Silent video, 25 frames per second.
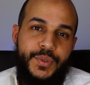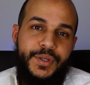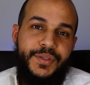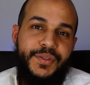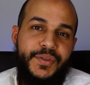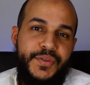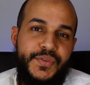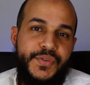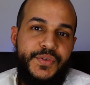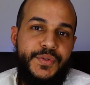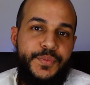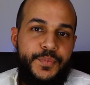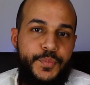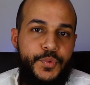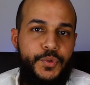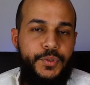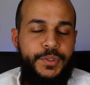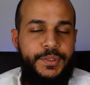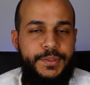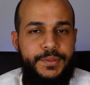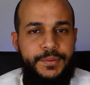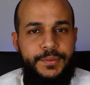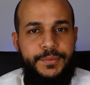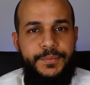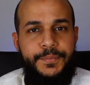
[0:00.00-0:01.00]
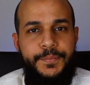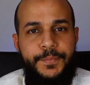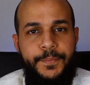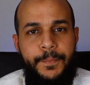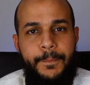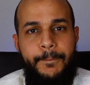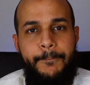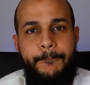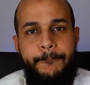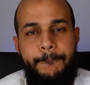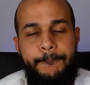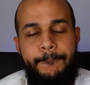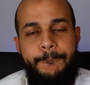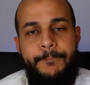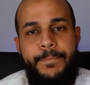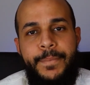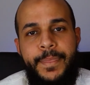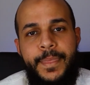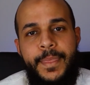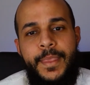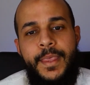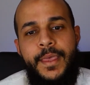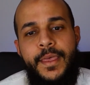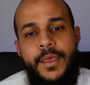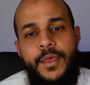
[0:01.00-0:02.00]
another point.
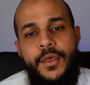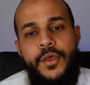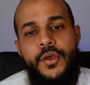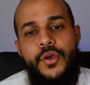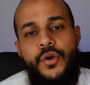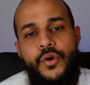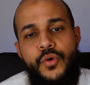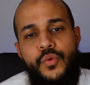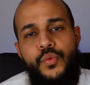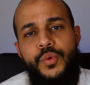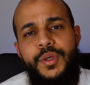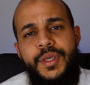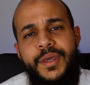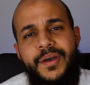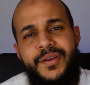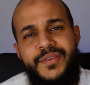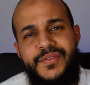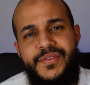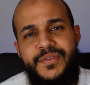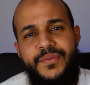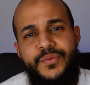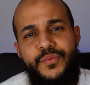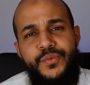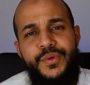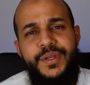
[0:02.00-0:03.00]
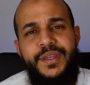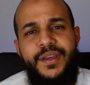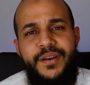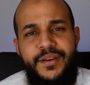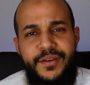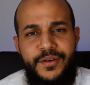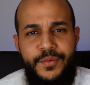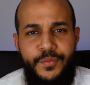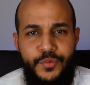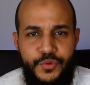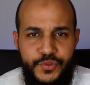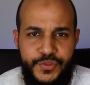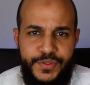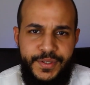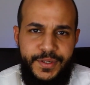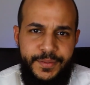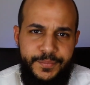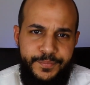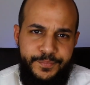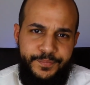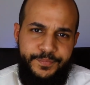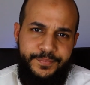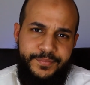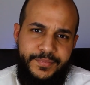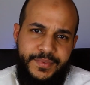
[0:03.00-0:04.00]
We are a
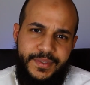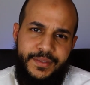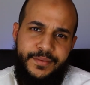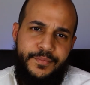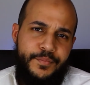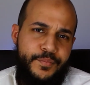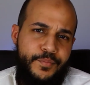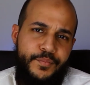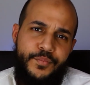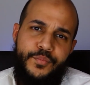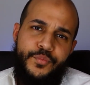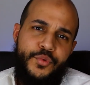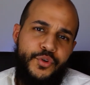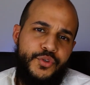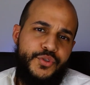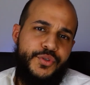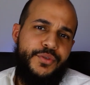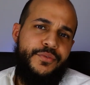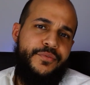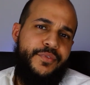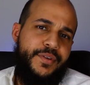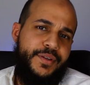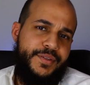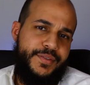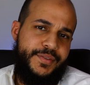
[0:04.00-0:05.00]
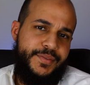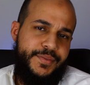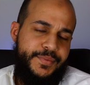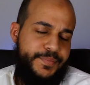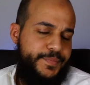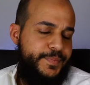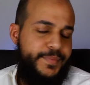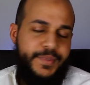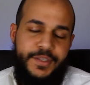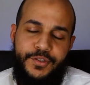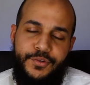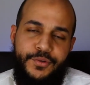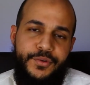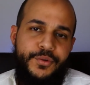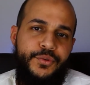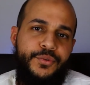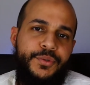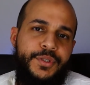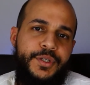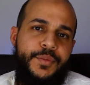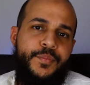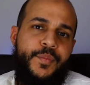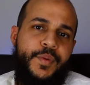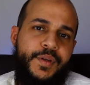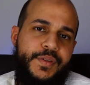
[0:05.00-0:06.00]
Muslim, most of us,
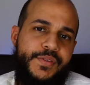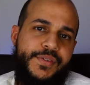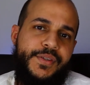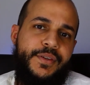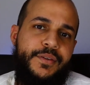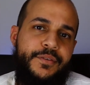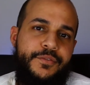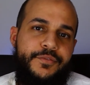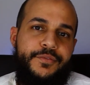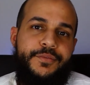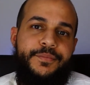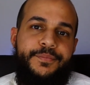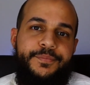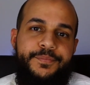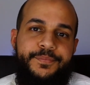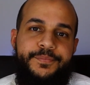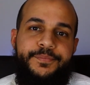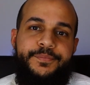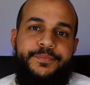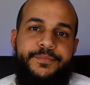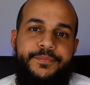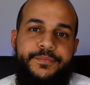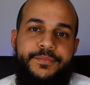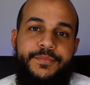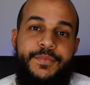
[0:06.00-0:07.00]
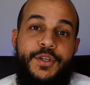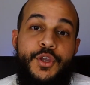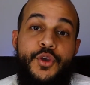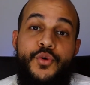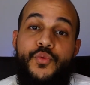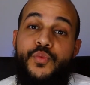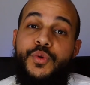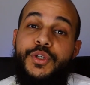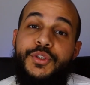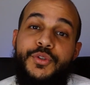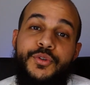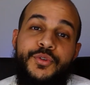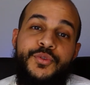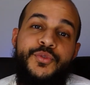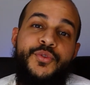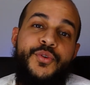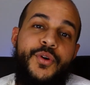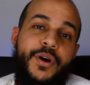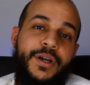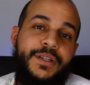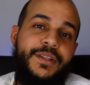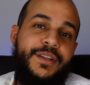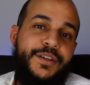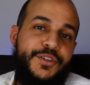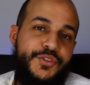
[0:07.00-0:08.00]
including myself, we don't know
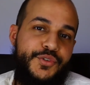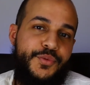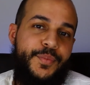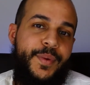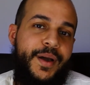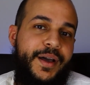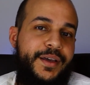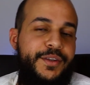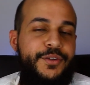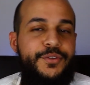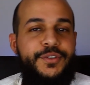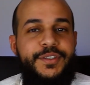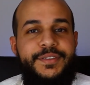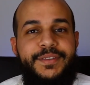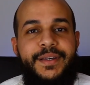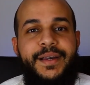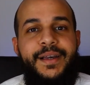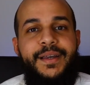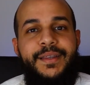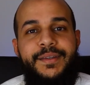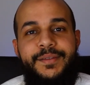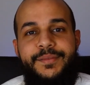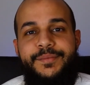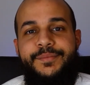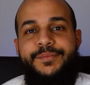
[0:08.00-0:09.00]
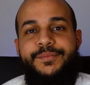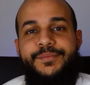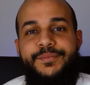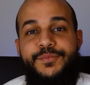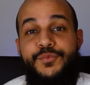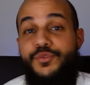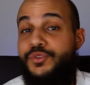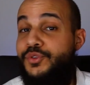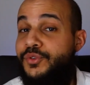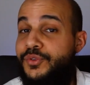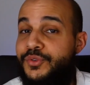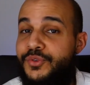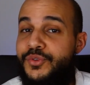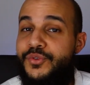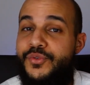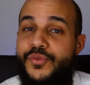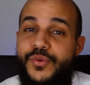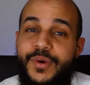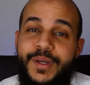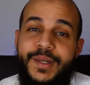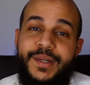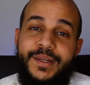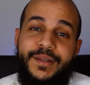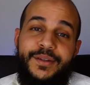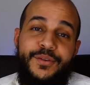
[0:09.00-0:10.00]
Allah subhanahu wa ta'ala. We don't know
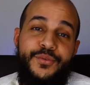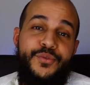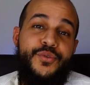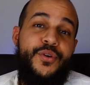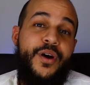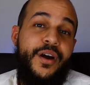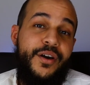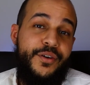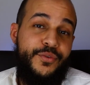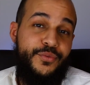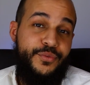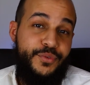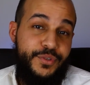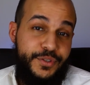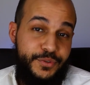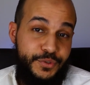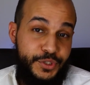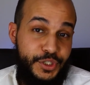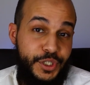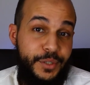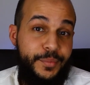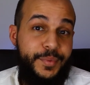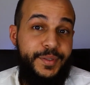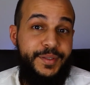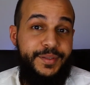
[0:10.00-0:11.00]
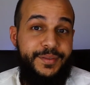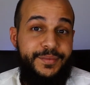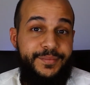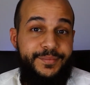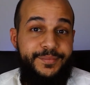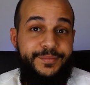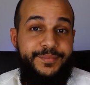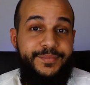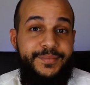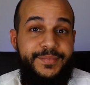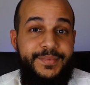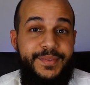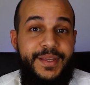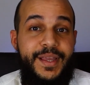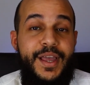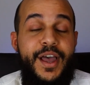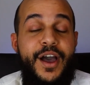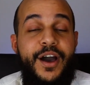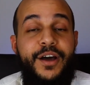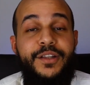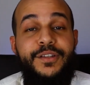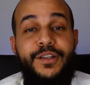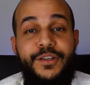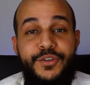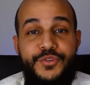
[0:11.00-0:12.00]
well who are we worshiping.
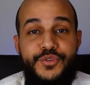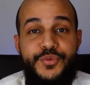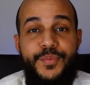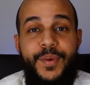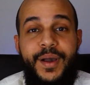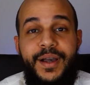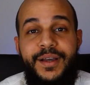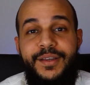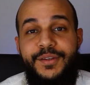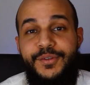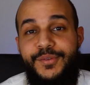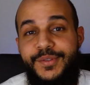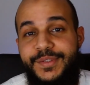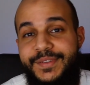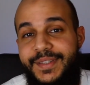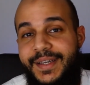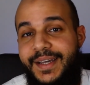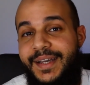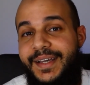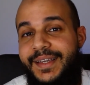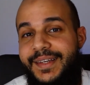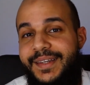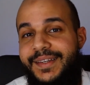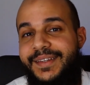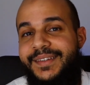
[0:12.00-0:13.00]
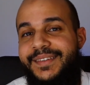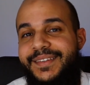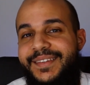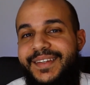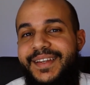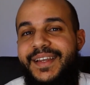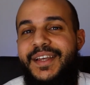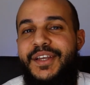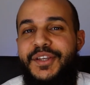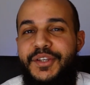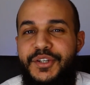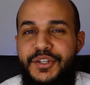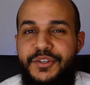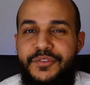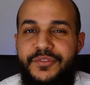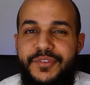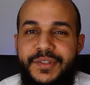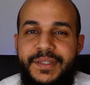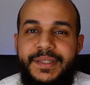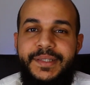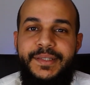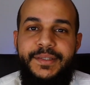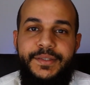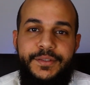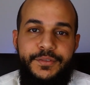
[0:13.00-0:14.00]
Allah subhanahu wa ta'ala
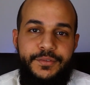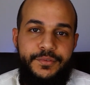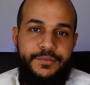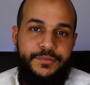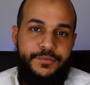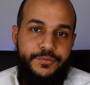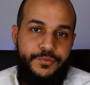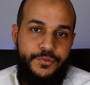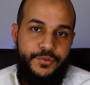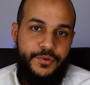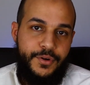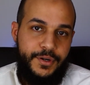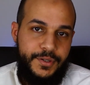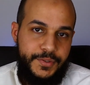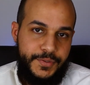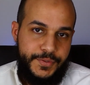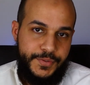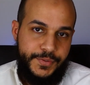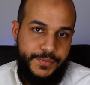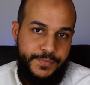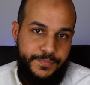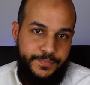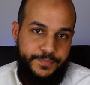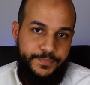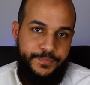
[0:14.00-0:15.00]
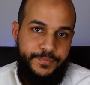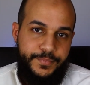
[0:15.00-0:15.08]
revealed for us